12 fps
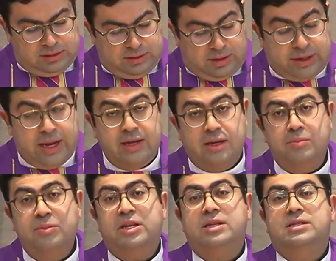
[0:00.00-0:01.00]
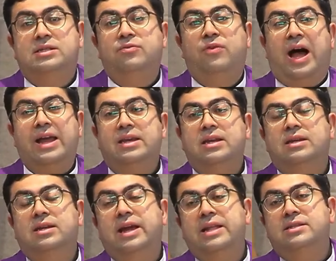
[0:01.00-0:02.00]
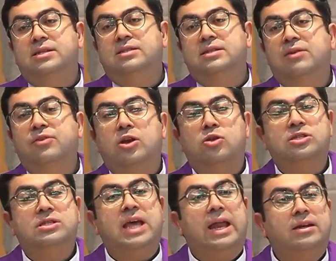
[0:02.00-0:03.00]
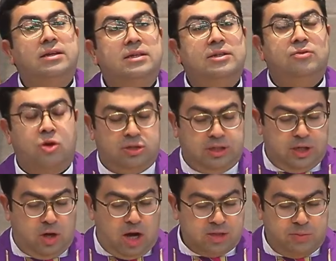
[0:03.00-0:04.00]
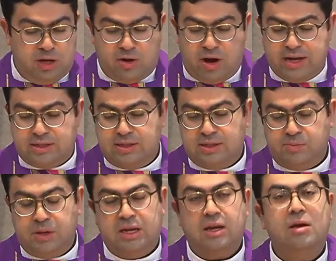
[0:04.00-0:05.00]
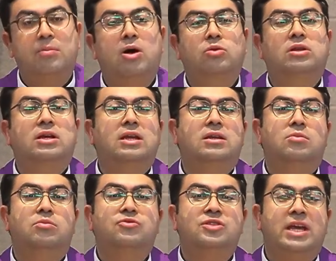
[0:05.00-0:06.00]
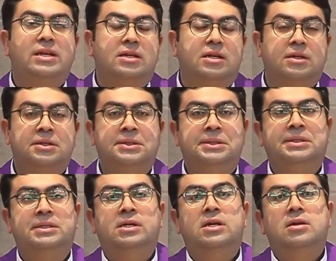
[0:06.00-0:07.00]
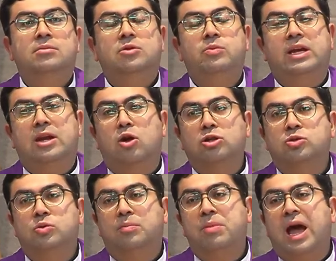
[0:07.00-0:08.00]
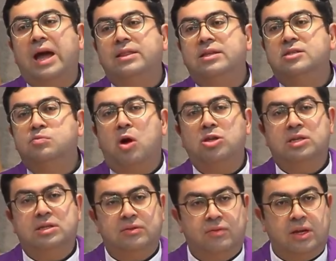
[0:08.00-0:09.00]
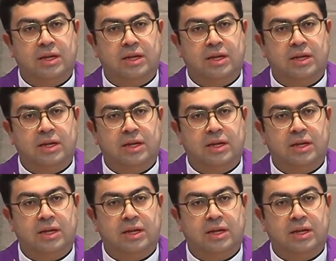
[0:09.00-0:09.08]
kingdom that is divided against itself cannot stand. And of course, in the gospel, Christ is speaking about the kingdom of Satan. But we can also apply this positively.